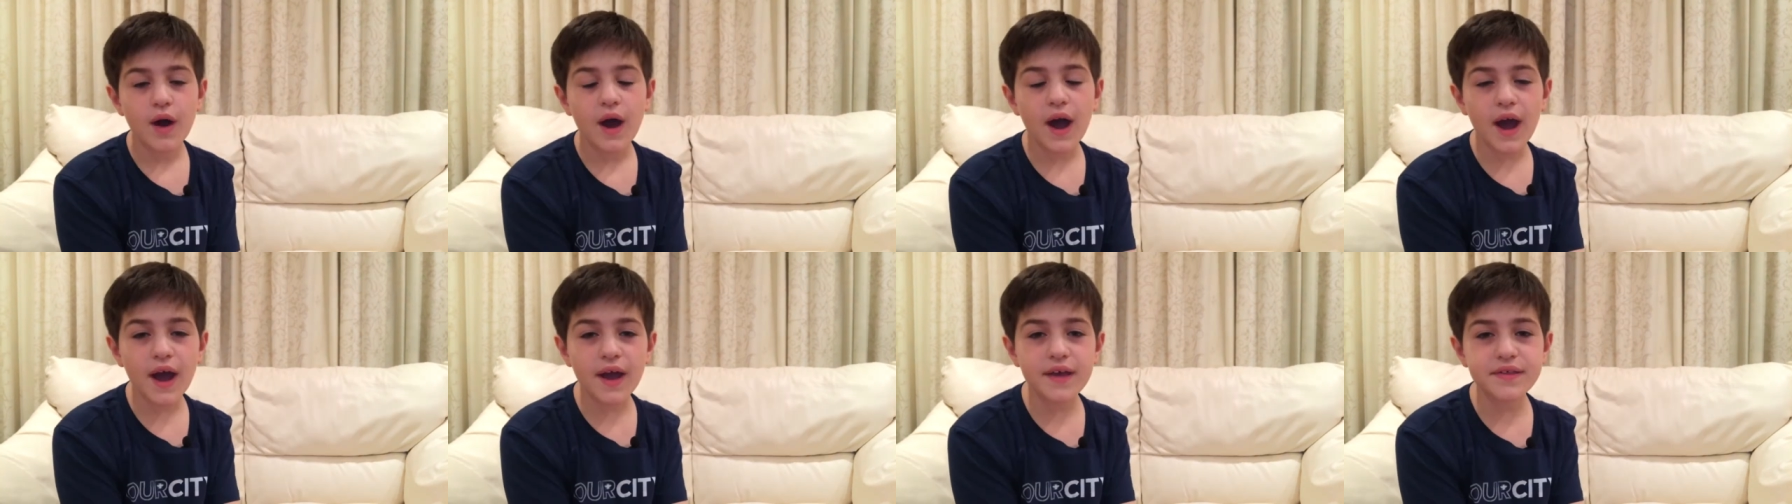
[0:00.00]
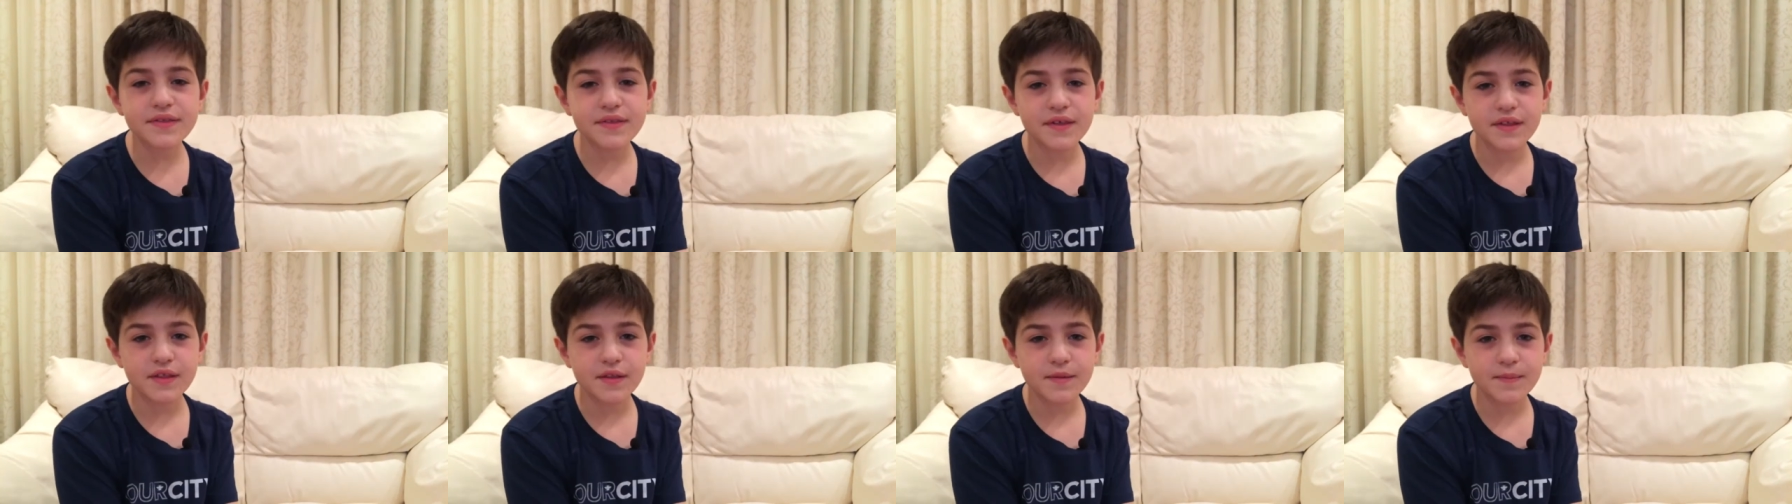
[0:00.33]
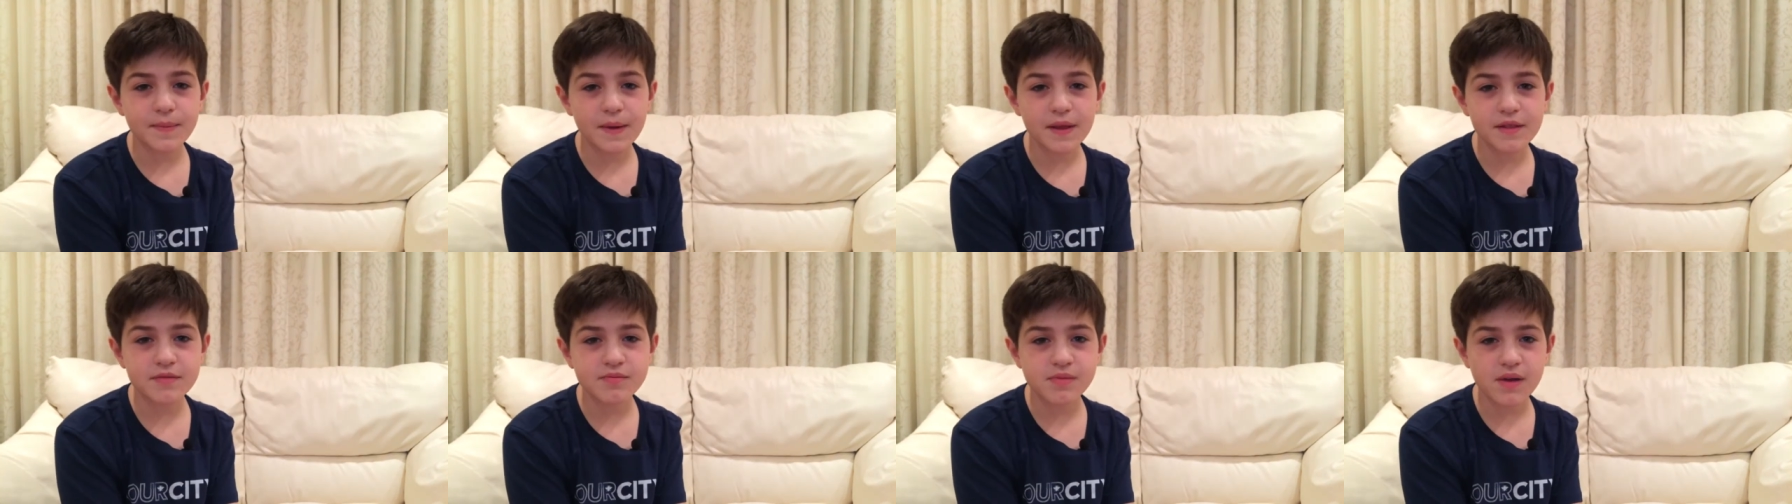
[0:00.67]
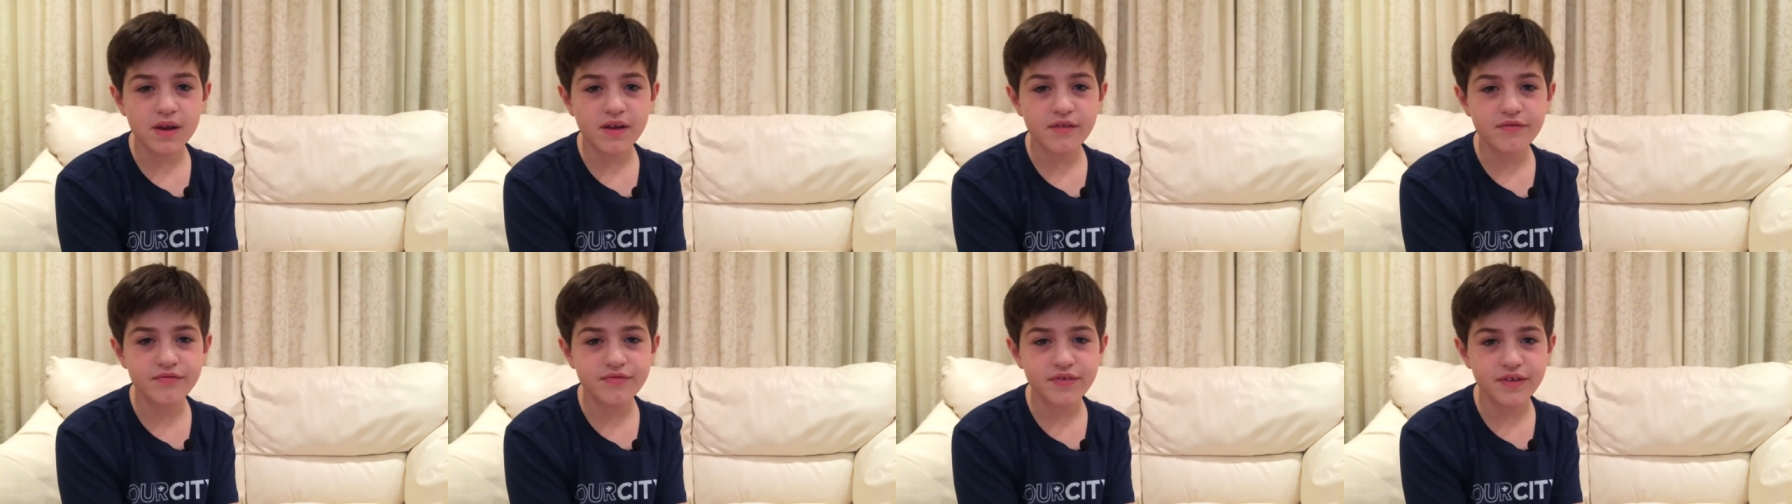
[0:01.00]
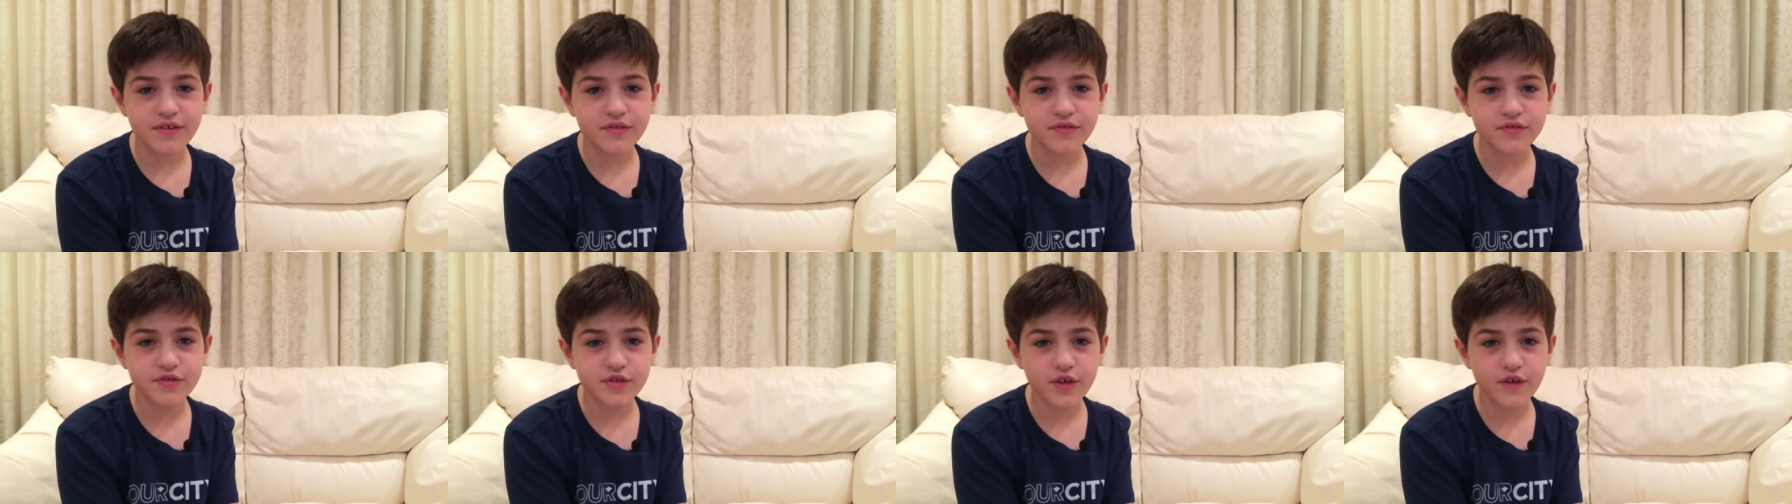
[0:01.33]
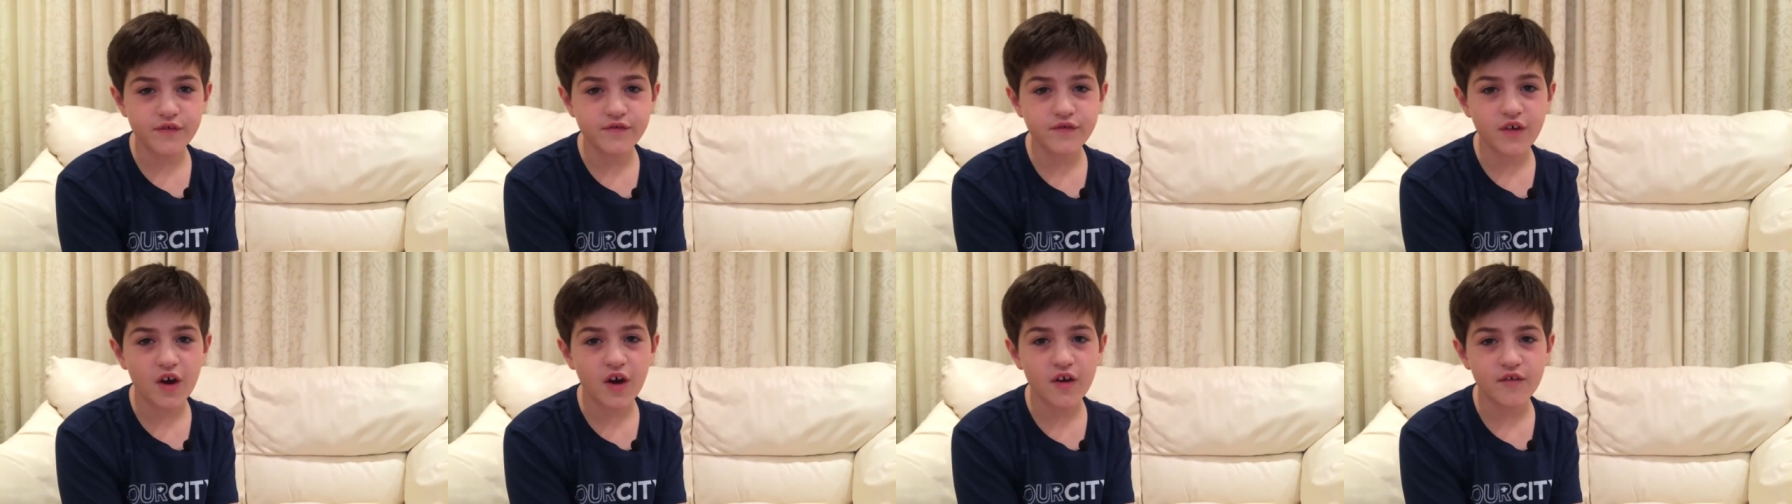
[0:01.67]
I think the best player we've seen so
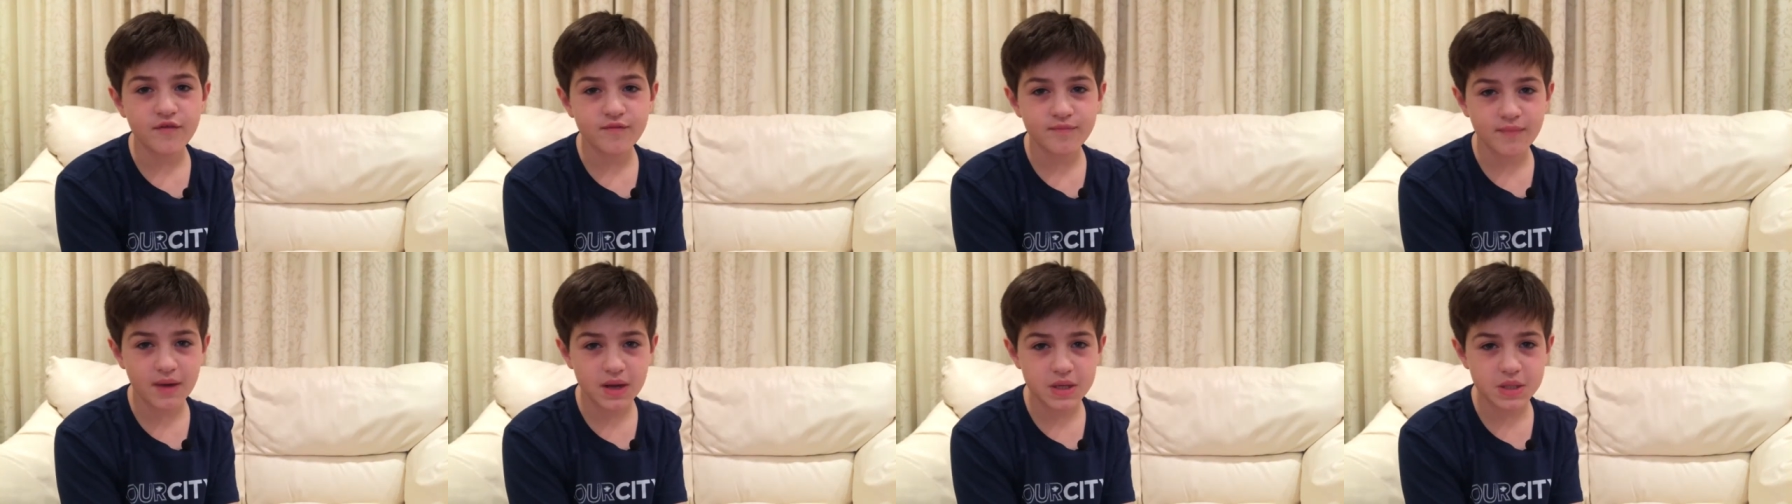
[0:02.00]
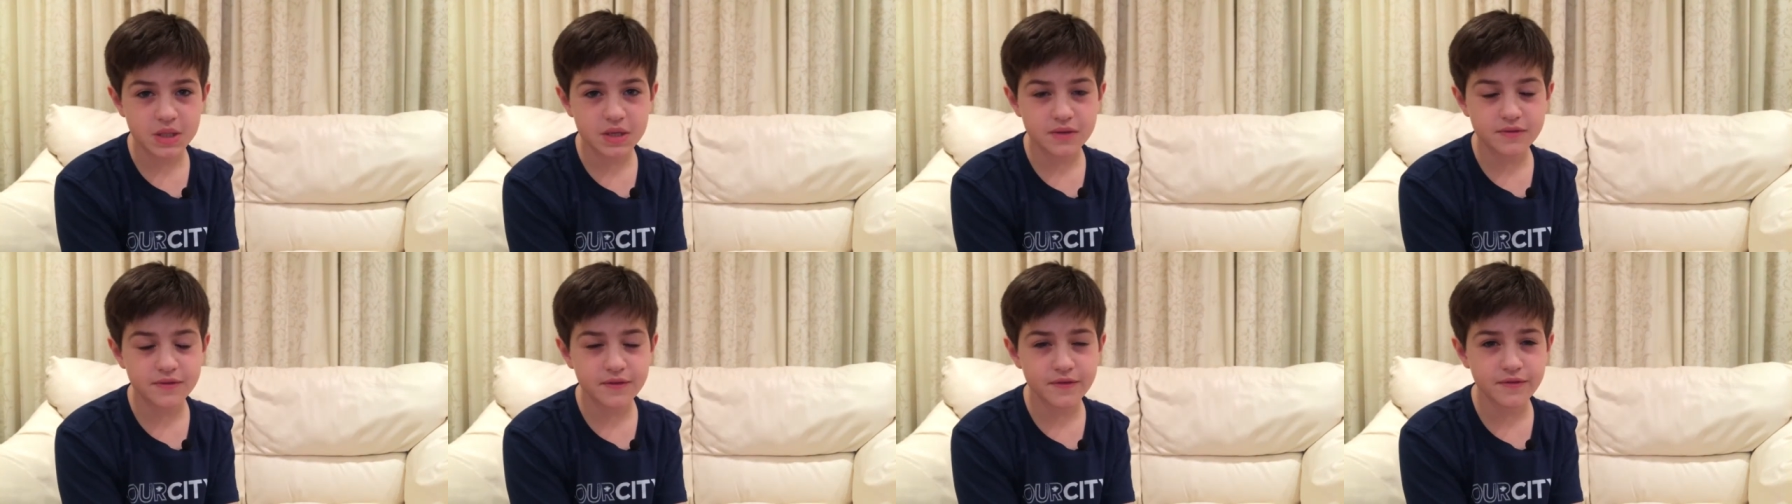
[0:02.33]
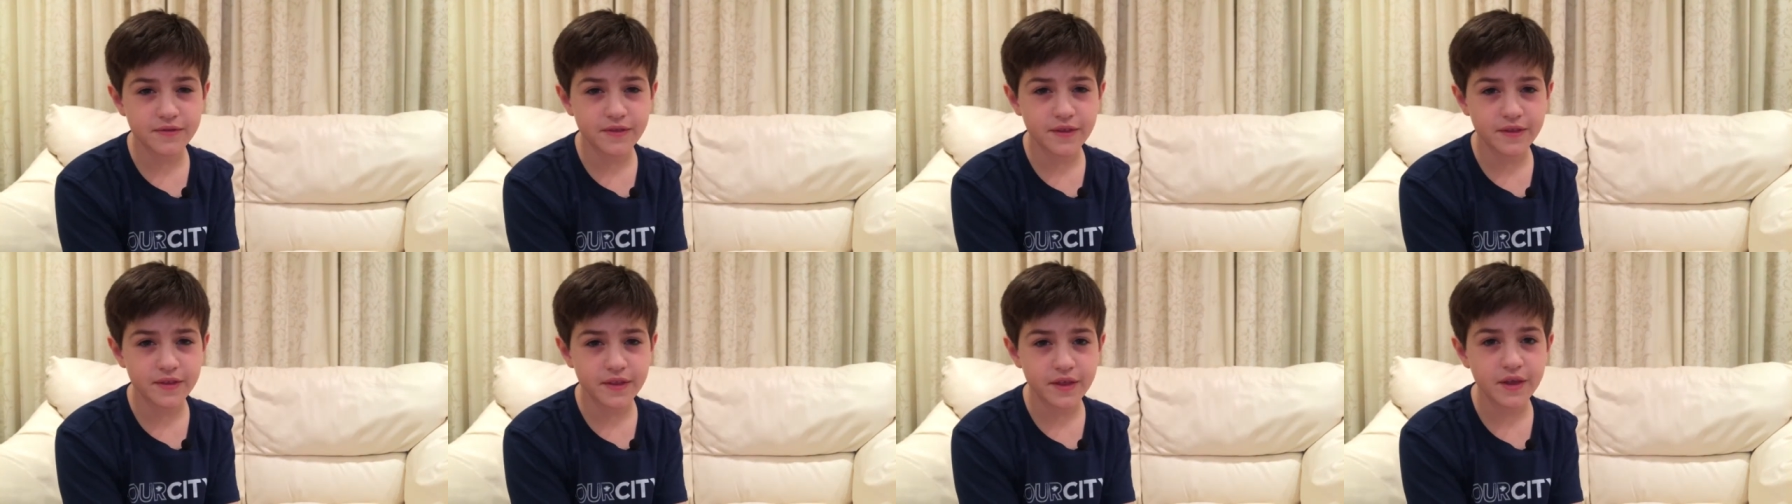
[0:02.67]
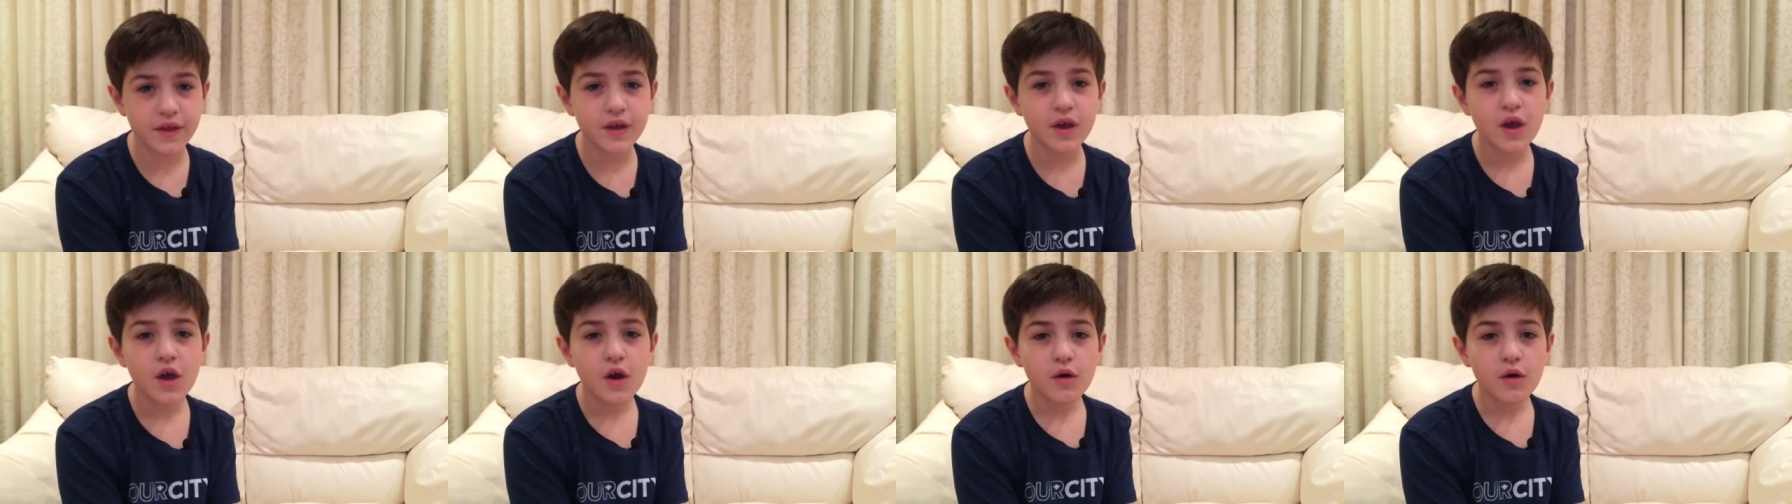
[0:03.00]
far for Manchester City